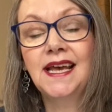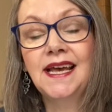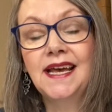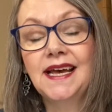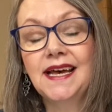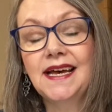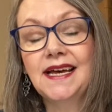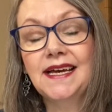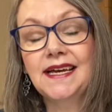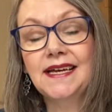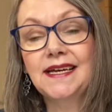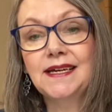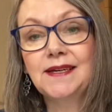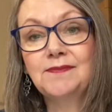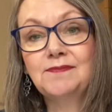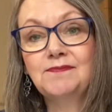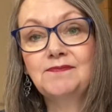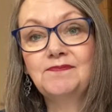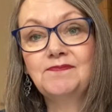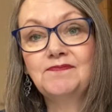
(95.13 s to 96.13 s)
I
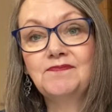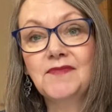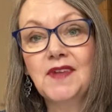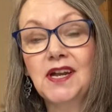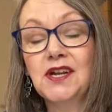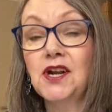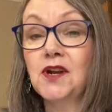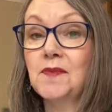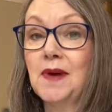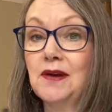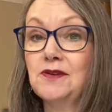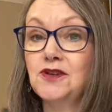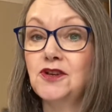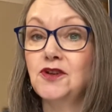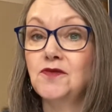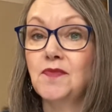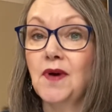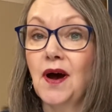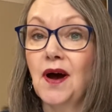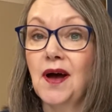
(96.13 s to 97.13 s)
don't know about you,
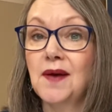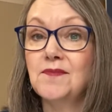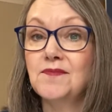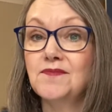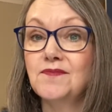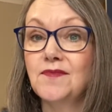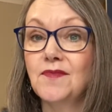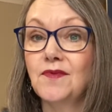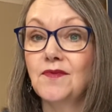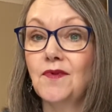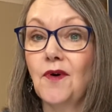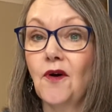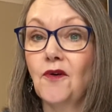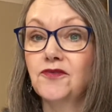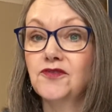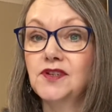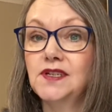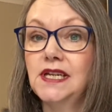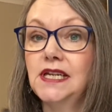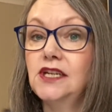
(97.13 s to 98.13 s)
but I'm
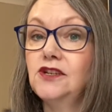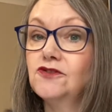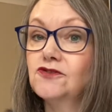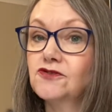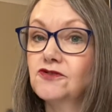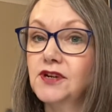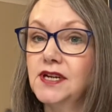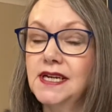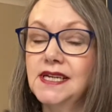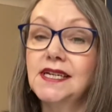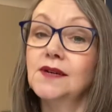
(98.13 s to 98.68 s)
often intrigued.